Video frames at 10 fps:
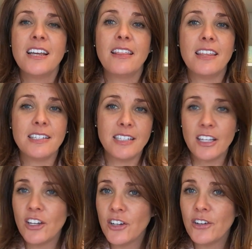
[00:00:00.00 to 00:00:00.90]
this
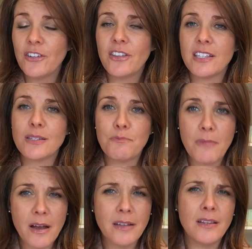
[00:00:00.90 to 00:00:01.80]
year, this
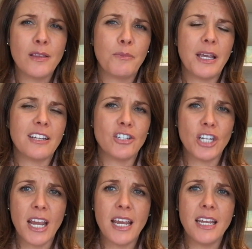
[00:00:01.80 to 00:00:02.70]
month, make a
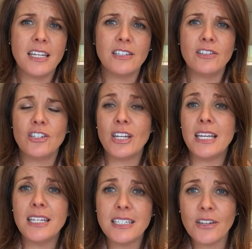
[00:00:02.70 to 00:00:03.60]
change,
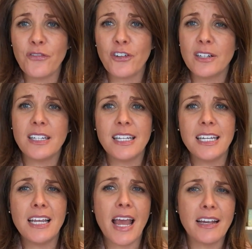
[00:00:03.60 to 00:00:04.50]
eat
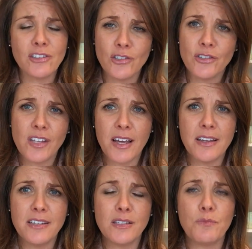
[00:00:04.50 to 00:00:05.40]
differently,
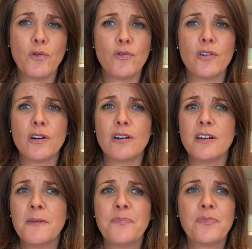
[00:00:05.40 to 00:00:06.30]
exercise more.
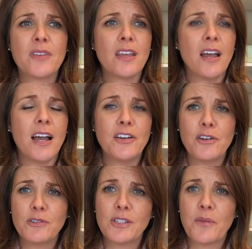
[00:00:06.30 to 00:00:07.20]
I
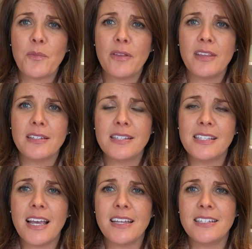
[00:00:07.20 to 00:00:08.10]
know someone that
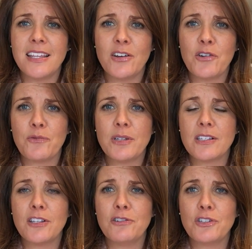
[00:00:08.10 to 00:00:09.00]
said that her
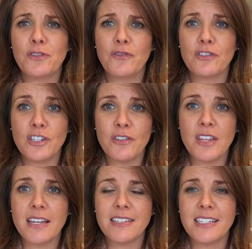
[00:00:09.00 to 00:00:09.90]
resolution for
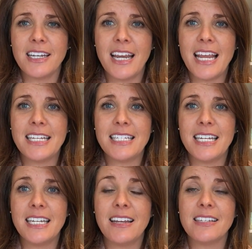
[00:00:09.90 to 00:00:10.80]

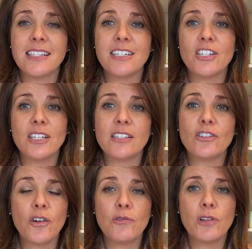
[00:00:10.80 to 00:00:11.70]
2018 is that she is
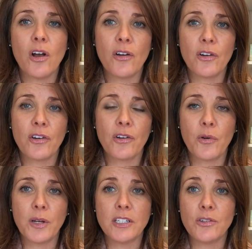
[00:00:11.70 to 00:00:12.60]
no longer
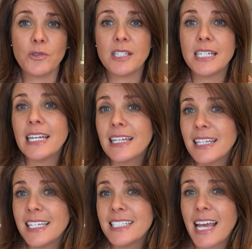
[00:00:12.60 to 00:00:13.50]
going to
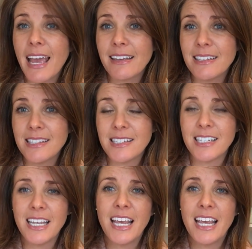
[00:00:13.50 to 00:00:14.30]
sneakily text